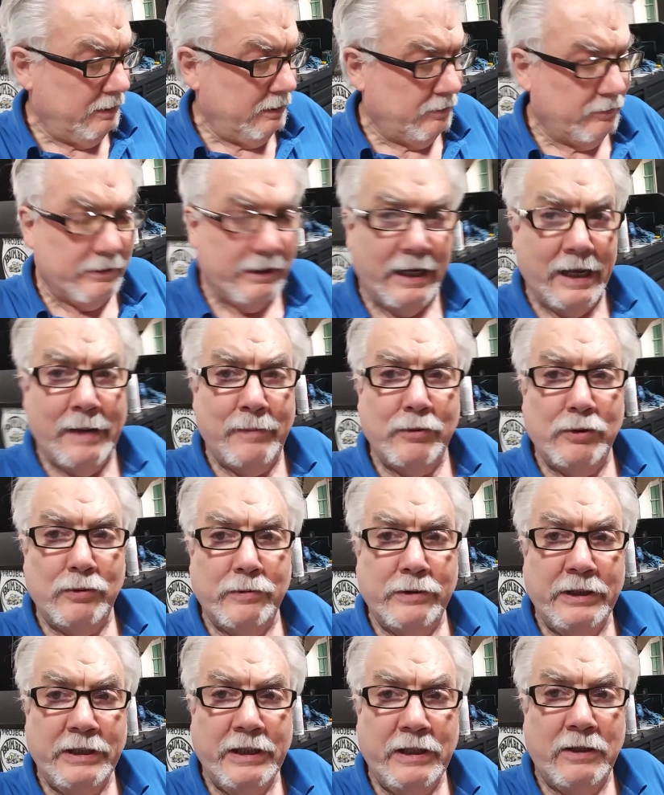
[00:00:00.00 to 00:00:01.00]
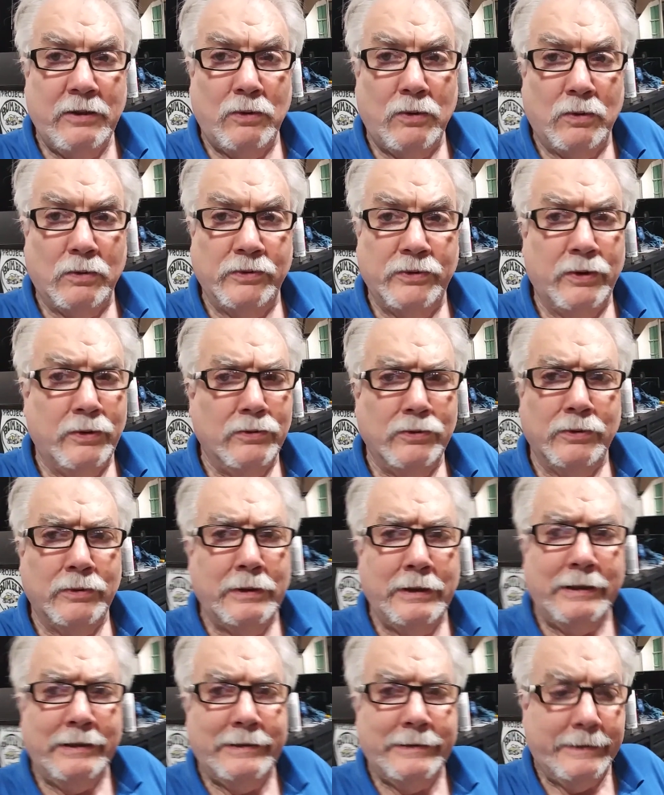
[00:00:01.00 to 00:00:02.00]
what happens when you get old. Don't do
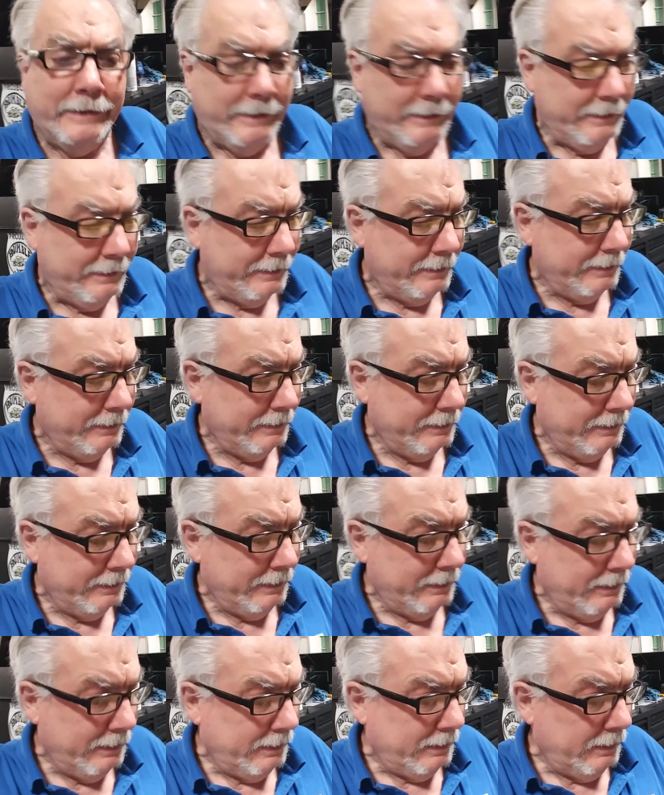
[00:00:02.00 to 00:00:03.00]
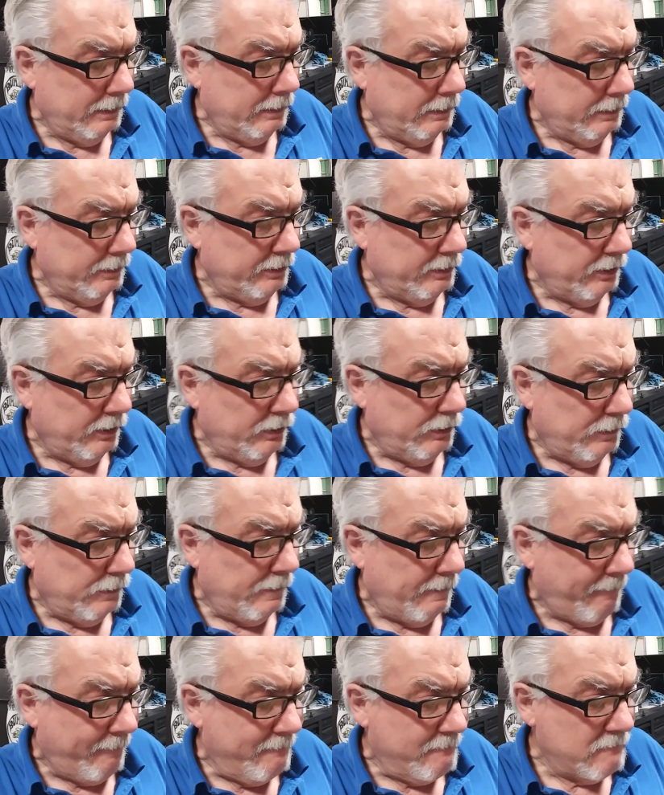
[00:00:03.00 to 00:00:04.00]
it. It sucks. So
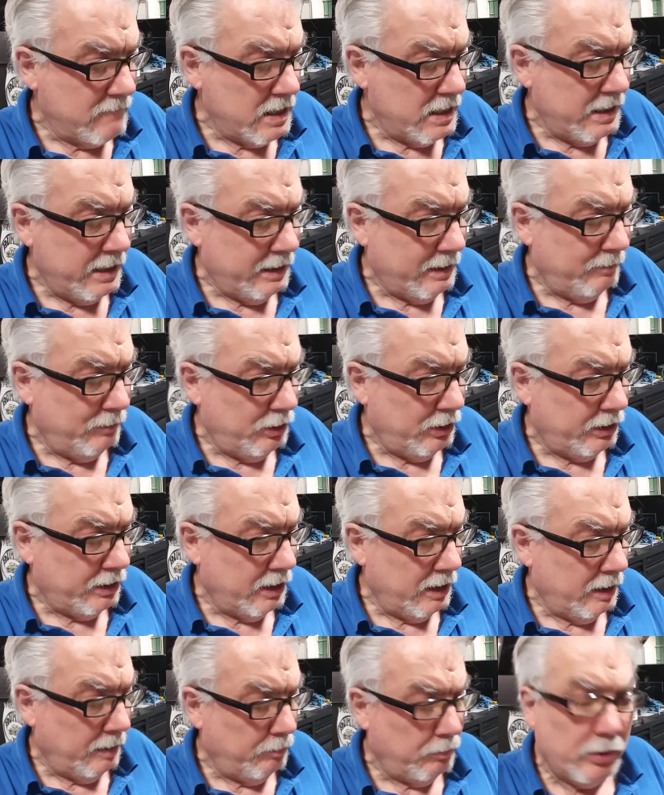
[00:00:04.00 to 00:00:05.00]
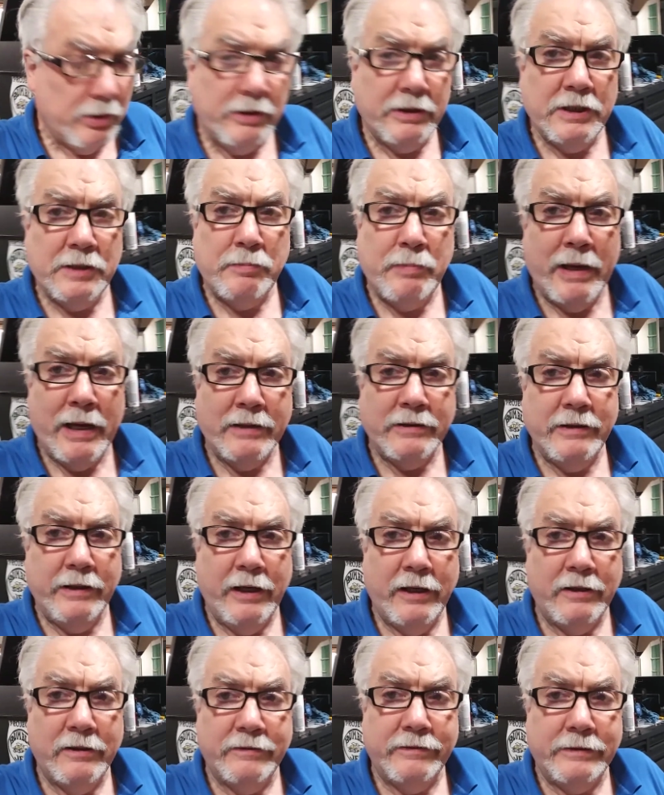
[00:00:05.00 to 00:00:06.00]
I think I'm just going to put this back
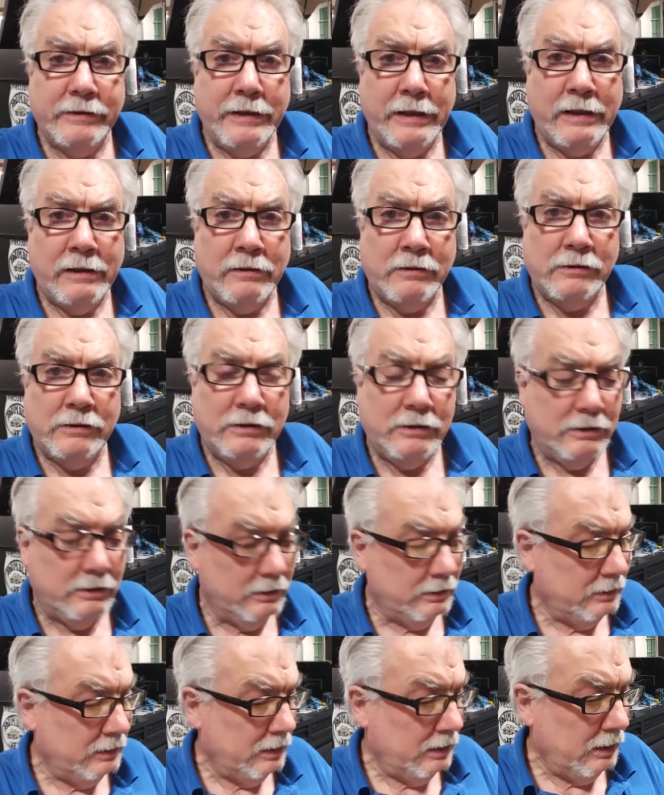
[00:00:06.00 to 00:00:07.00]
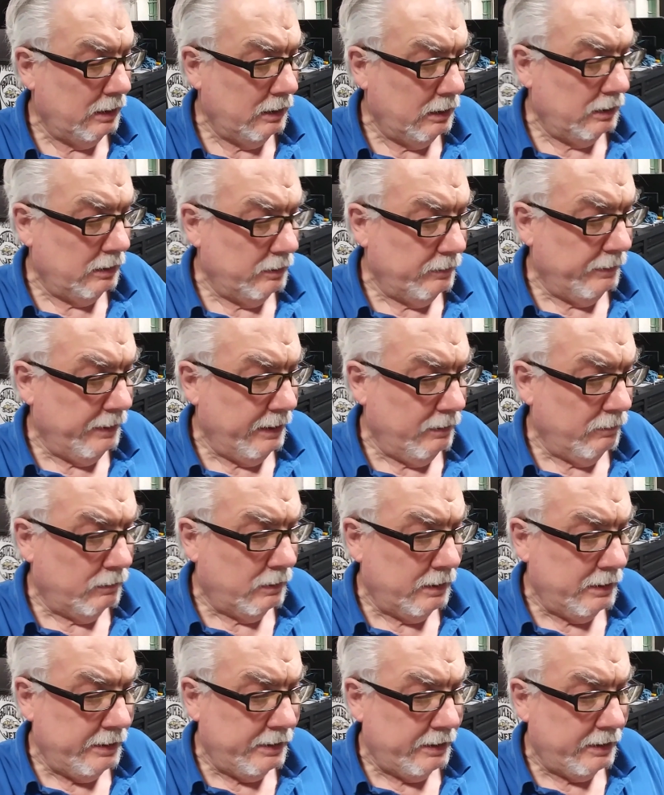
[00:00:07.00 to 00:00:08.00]
together for now, the way it
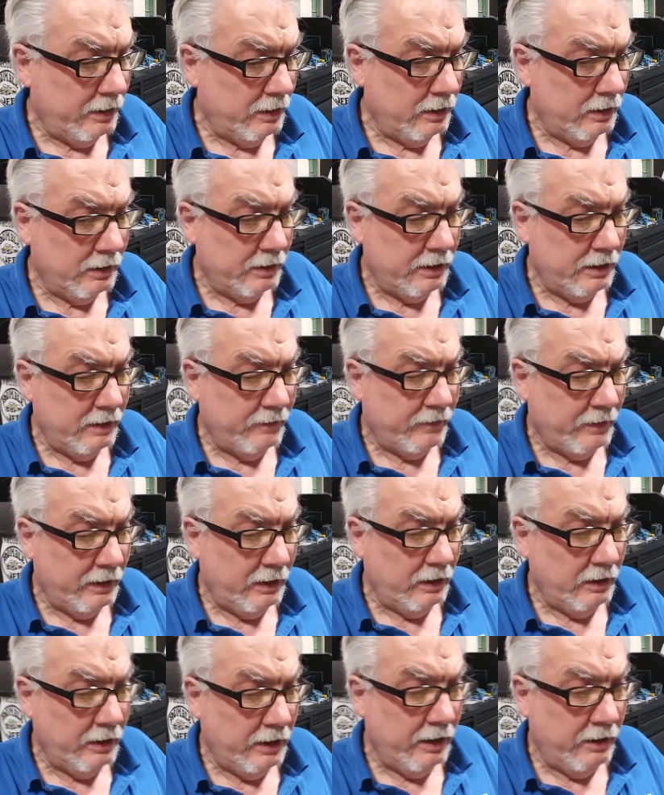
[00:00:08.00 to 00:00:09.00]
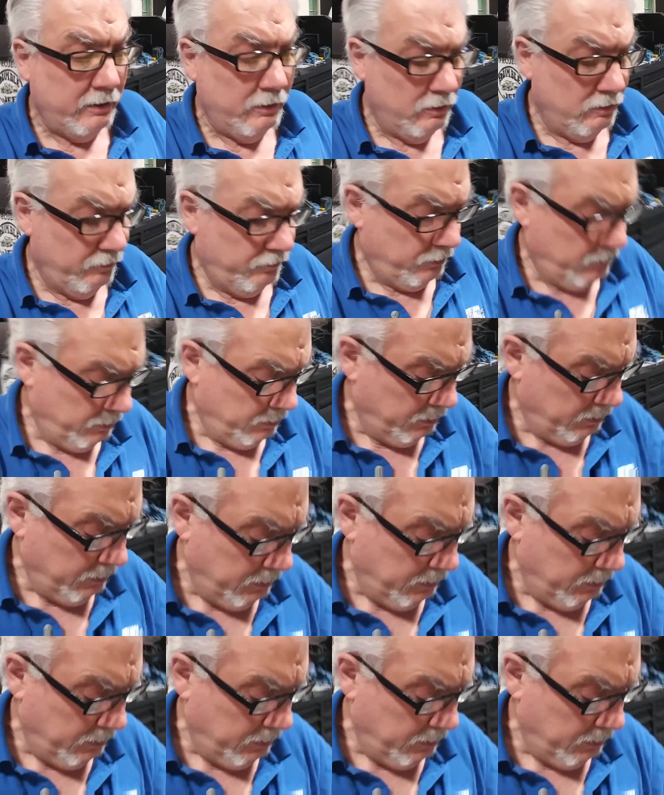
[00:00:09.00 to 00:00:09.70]
was. See if I can get her over.